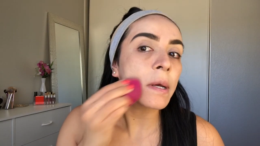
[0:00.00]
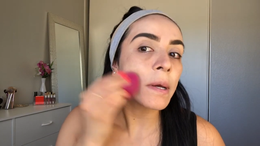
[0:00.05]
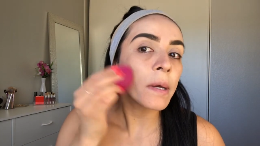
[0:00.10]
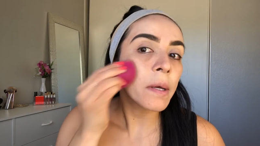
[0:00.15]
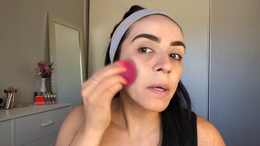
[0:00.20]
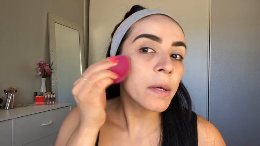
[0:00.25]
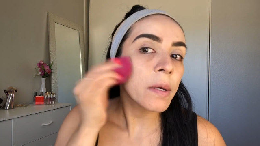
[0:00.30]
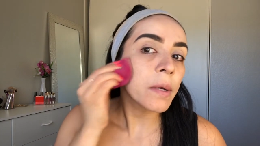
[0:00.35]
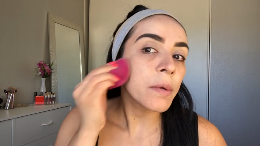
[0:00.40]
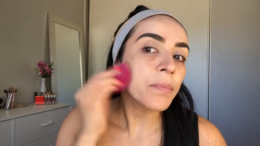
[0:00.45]

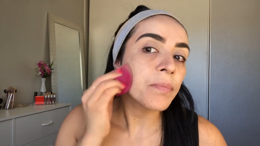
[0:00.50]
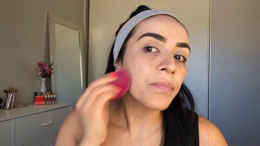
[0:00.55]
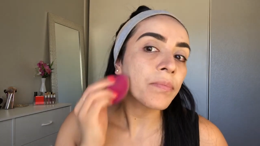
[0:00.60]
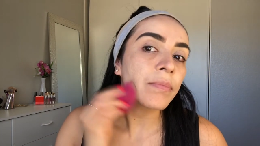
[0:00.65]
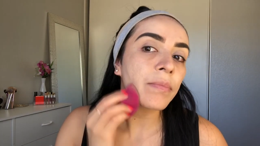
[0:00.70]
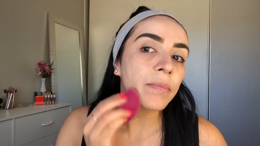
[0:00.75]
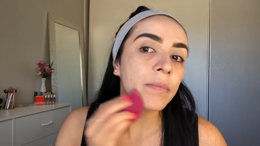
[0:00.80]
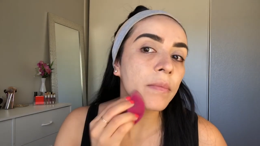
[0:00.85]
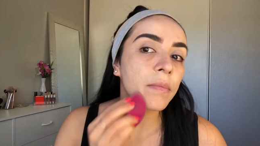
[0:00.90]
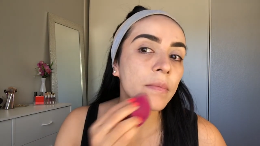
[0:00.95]

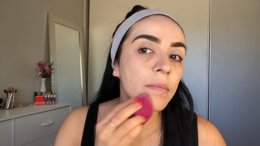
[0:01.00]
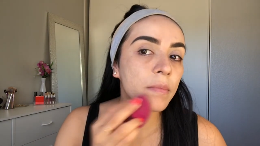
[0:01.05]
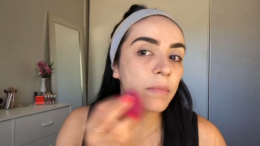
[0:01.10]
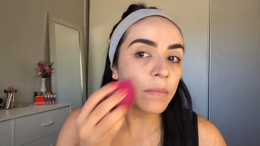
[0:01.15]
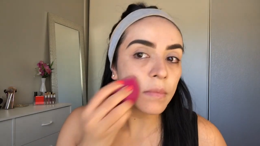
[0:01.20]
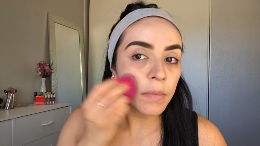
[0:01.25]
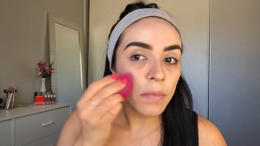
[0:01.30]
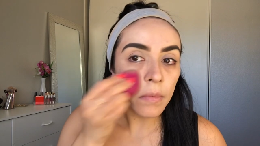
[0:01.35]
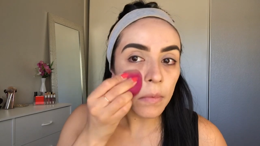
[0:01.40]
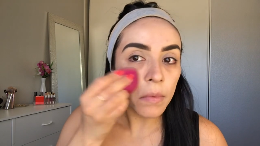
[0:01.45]

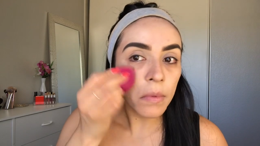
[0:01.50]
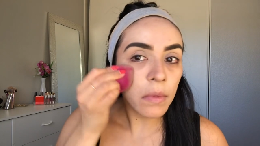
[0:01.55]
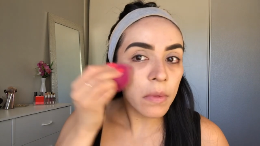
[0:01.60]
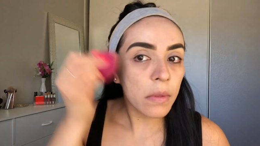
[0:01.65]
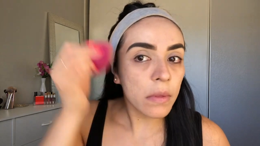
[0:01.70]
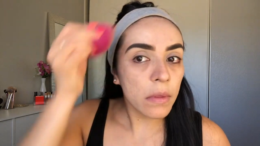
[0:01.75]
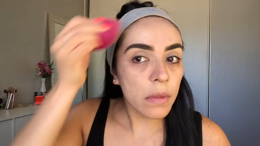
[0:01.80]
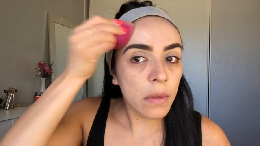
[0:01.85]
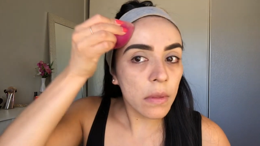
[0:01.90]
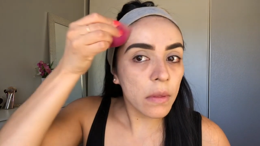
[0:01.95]

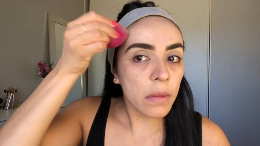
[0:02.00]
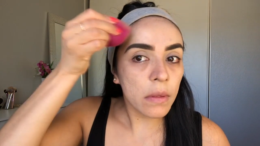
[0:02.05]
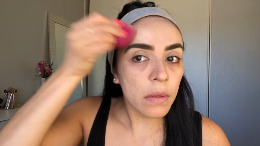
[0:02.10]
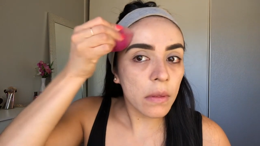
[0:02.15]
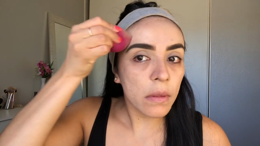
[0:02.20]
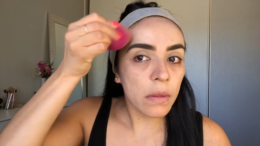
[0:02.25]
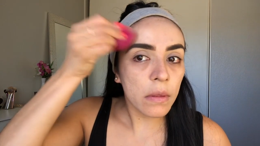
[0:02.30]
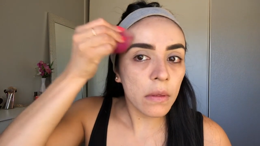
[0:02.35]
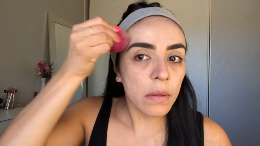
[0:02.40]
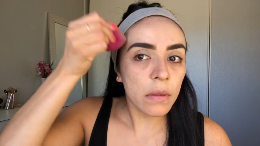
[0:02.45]

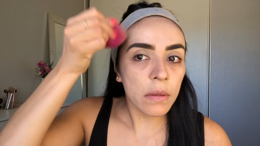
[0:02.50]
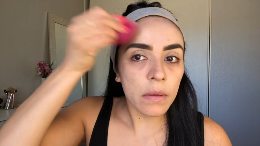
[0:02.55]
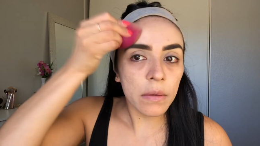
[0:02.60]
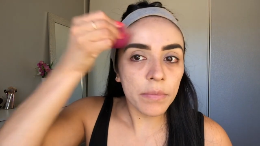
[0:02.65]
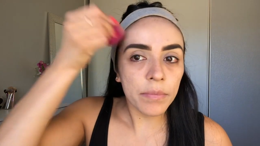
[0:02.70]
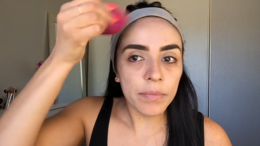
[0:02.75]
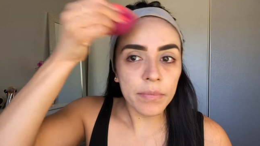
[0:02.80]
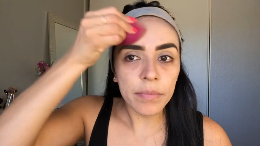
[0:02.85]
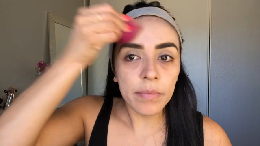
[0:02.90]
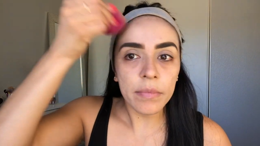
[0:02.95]

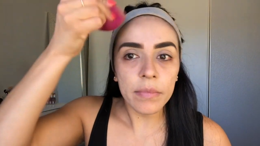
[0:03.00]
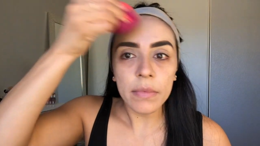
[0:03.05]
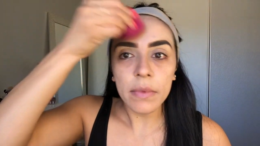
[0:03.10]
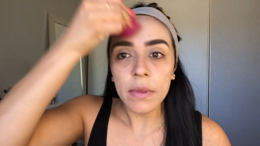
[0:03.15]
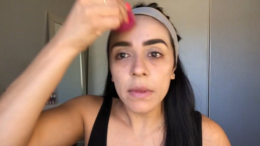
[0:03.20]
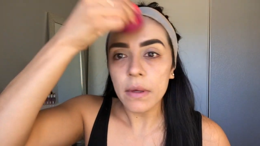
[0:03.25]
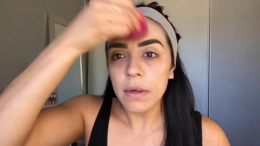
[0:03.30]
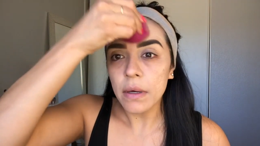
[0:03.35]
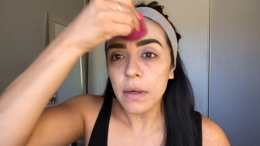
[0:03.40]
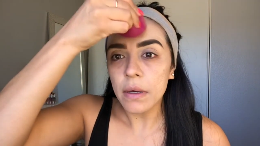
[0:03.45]

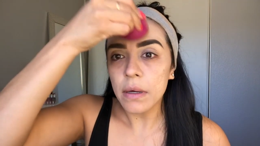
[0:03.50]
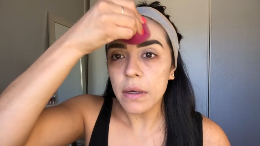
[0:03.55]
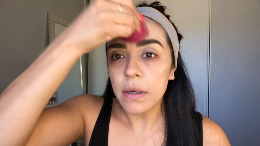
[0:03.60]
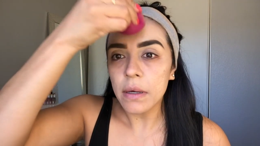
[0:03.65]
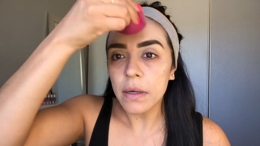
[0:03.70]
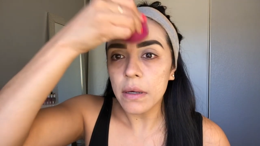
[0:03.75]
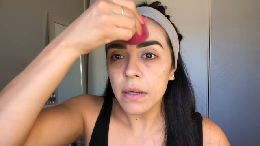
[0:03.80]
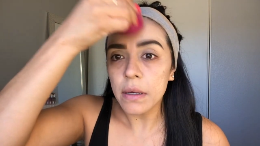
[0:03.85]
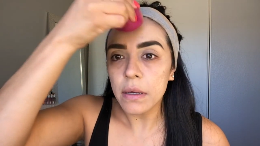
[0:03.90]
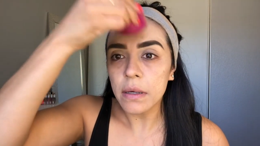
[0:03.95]

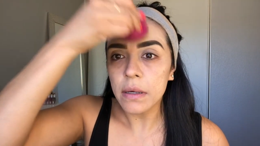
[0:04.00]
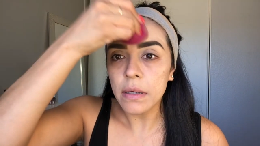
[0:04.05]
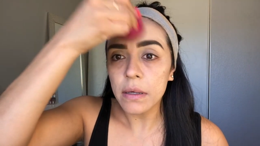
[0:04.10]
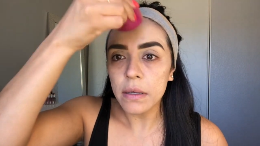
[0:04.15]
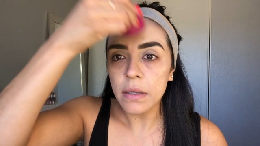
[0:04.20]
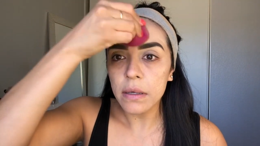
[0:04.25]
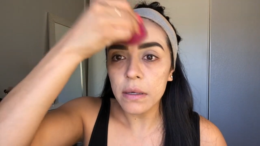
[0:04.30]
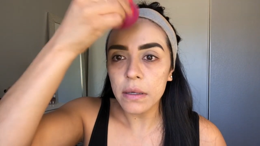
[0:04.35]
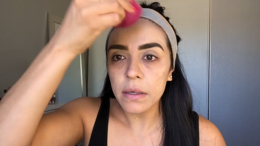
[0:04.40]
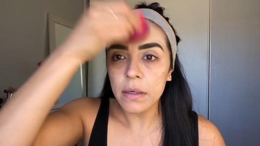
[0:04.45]

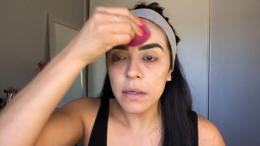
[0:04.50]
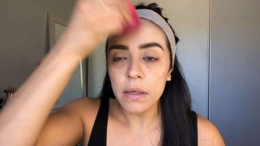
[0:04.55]
(silence)